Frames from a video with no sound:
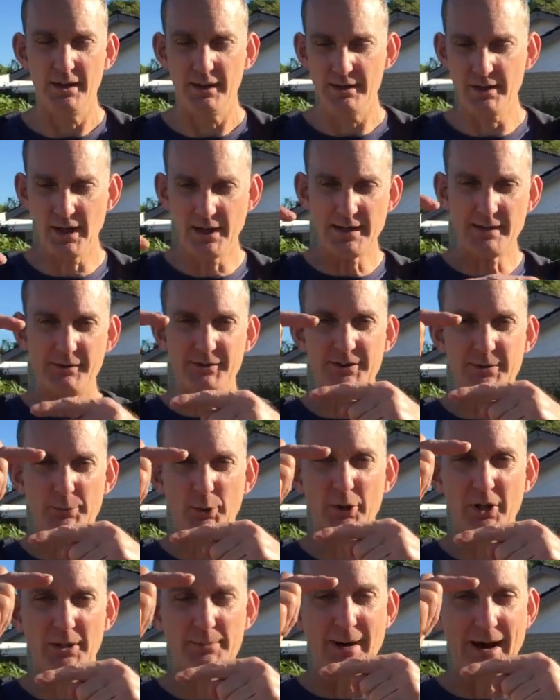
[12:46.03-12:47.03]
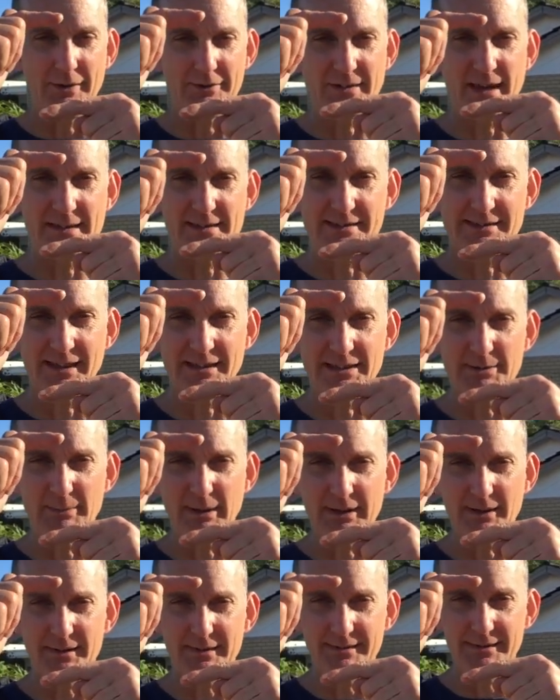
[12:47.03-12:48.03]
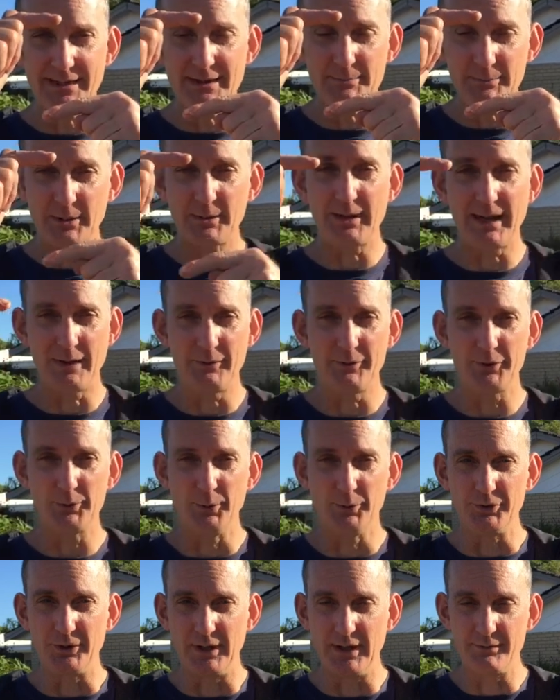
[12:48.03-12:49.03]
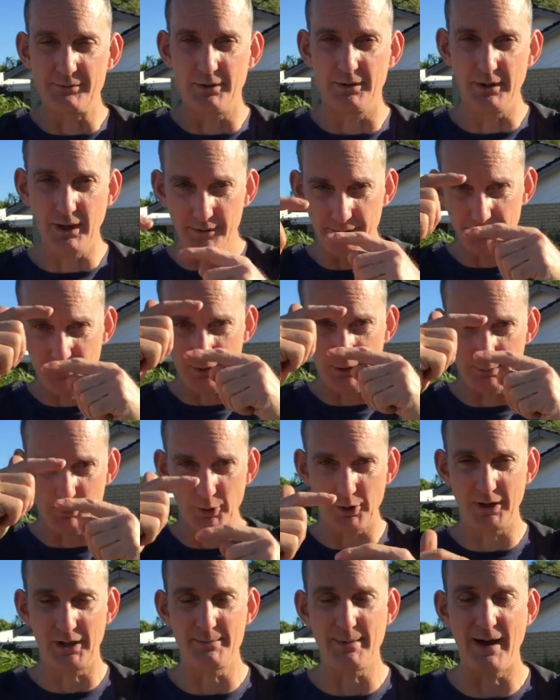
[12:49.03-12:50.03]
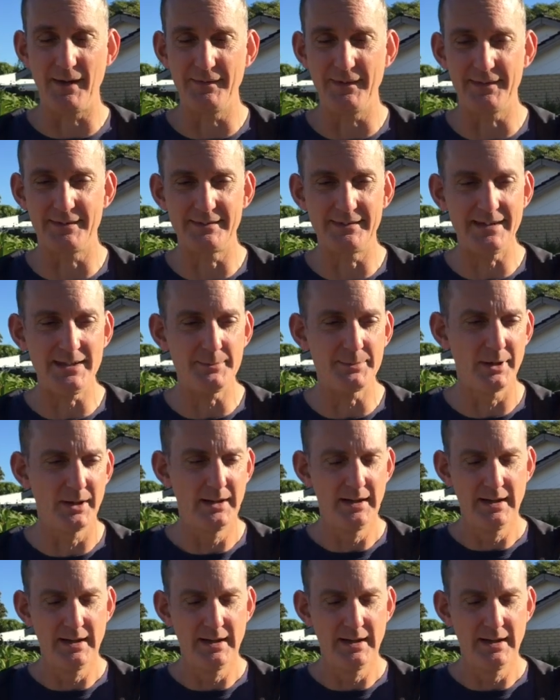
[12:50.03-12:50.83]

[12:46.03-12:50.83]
The idea is to put it about 10 centimetres deep. The council will deliver enough for you to put it about this deep,